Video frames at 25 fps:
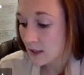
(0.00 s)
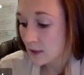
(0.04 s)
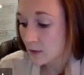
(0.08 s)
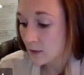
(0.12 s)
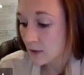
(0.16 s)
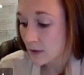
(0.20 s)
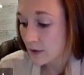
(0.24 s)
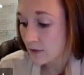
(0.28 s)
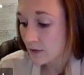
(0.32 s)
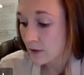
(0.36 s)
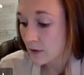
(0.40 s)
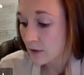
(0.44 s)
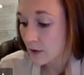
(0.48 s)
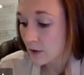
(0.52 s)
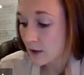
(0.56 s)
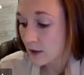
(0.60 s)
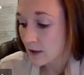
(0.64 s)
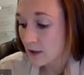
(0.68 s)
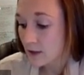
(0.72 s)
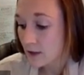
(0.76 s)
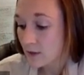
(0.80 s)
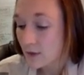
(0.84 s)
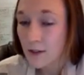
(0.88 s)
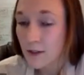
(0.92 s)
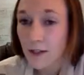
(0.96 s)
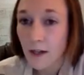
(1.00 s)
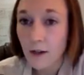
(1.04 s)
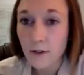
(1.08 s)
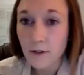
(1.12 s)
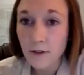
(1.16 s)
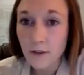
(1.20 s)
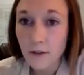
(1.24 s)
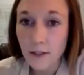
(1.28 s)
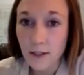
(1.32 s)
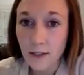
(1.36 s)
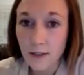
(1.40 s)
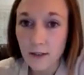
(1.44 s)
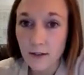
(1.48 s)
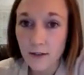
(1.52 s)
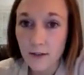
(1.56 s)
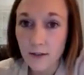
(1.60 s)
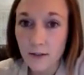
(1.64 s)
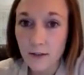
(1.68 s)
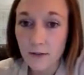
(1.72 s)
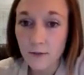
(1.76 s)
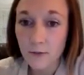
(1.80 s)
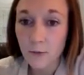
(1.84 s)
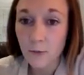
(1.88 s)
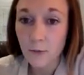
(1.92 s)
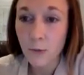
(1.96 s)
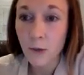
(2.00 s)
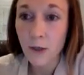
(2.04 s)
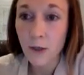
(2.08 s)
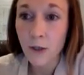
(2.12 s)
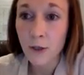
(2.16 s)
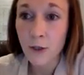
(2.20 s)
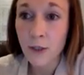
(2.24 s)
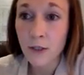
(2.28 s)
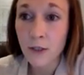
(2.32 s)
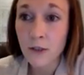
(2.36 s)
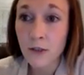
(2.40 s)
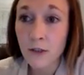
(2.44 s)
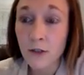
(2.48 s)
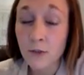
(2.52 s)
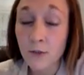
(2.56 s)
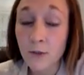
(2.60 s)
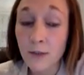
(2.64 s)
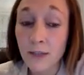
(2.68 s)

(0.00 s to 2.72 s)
is we have units of Celsius. What units do